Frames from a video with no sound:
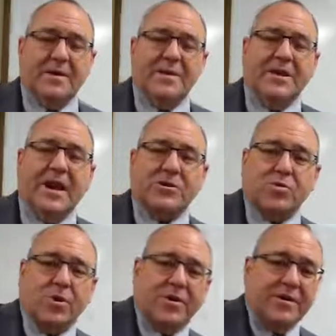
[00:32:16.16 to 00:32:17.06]
The next
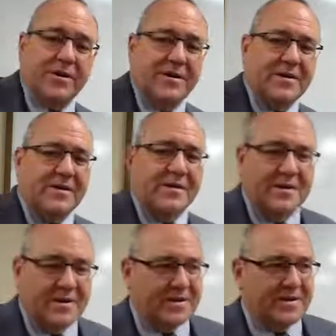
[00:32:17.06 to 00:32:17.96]
word.
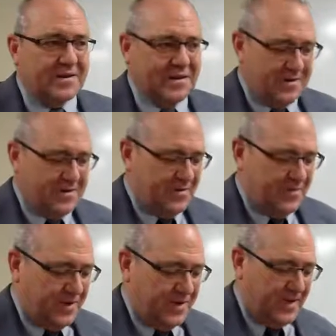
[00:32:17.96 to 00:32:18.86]

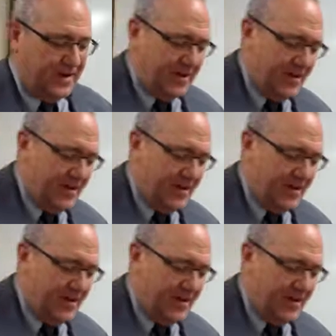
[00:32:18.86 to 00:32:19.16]
Ready?